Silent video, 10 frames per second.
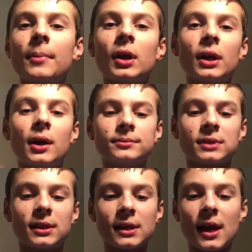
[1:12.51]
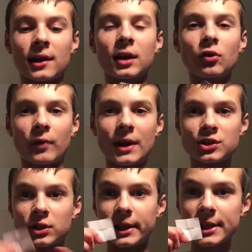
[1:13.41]
But um yeah,
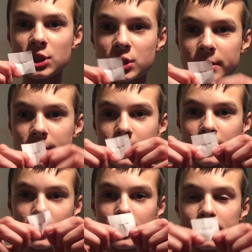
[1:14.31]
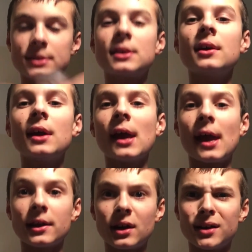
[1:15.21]
congratulations.
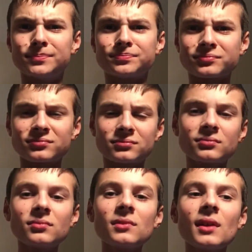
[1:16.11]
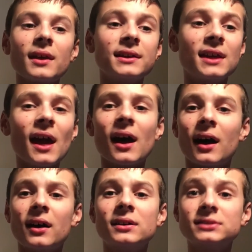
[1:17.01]
And um yeah.